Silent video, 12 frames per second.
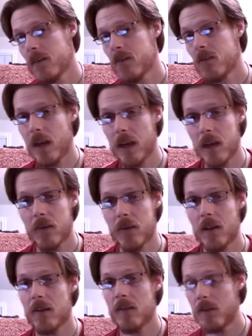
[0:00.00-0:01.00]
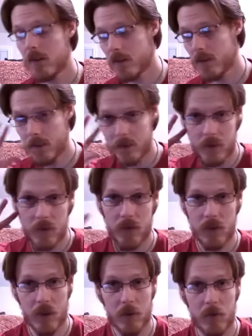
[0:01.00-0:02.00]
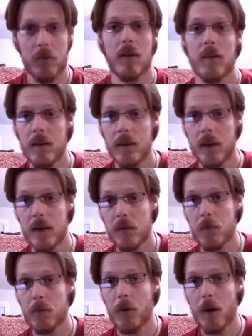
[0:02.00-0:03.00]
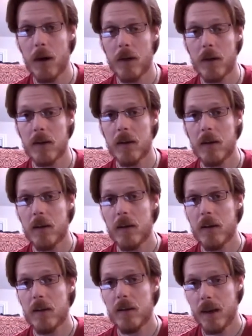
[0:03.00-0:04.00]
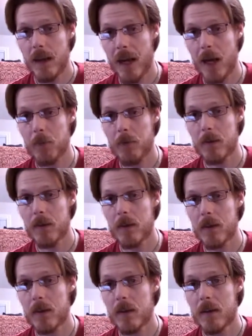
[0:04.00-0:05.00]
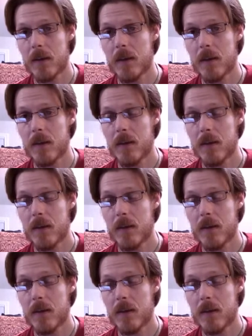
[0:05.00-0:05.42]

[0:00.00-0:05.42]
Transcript: And that's the change, that's the shift that I want to happen.